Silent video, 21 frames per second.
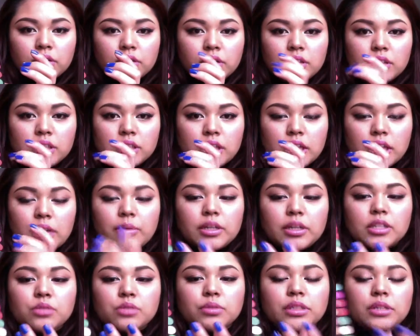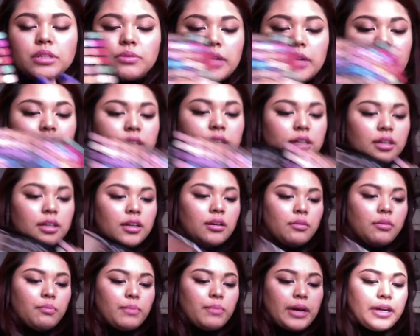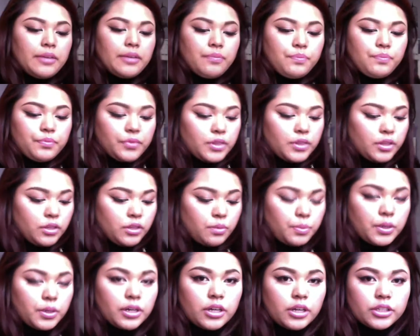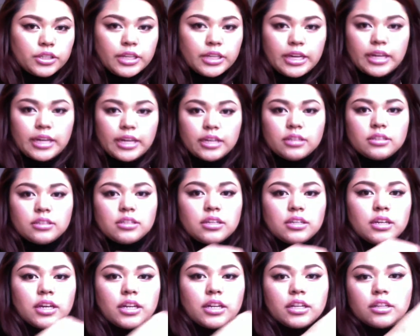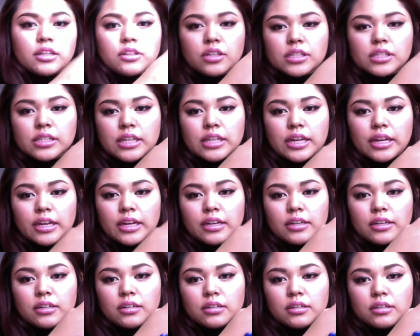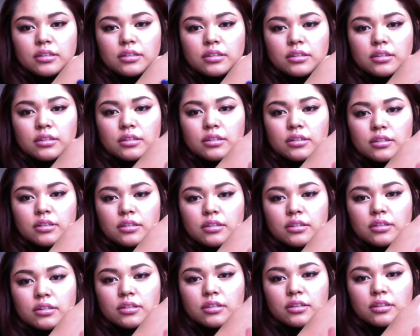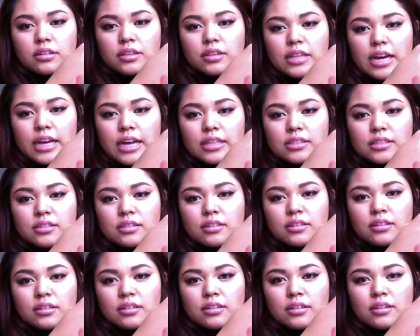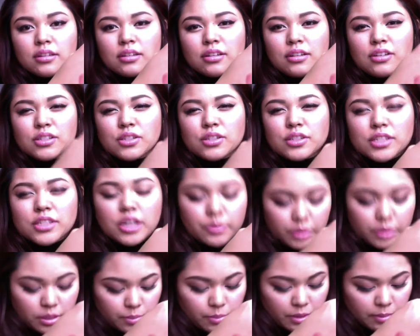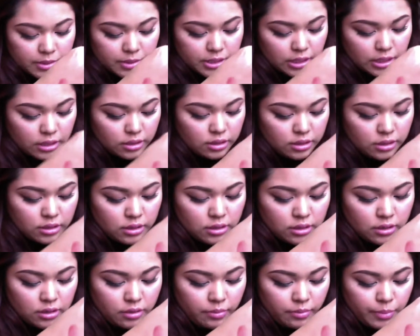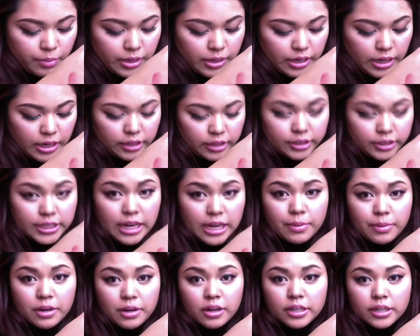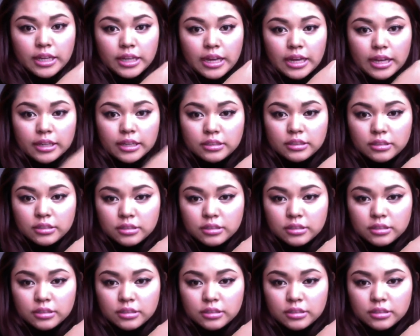See that one? It's really red, but you put it on your hand and it looks like that. So it's not really pigmented, but I'll dab it on again